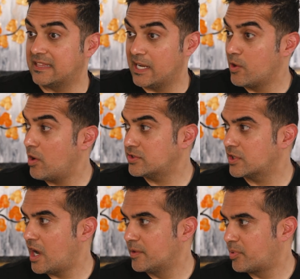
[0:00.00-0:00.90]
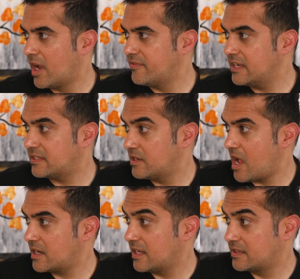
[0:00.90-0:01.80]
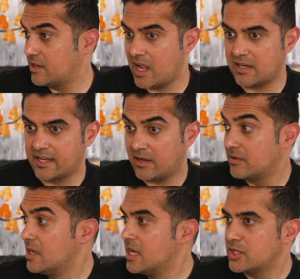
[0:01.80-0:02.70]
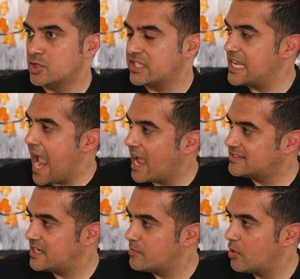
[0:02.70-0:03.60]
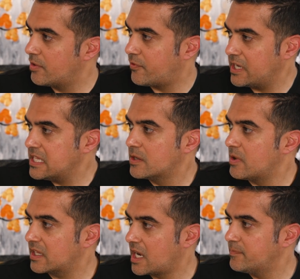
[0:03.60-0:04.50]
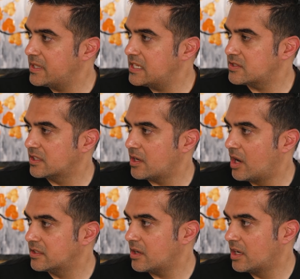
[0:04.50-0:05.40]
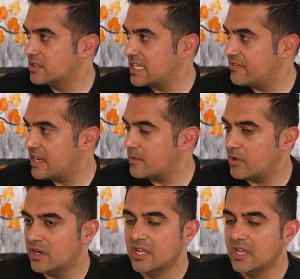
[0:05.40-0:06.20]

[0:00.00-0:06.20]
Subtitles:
They're also gone private. They're not like, do you see ads anymore for either one of companies on TV anymore?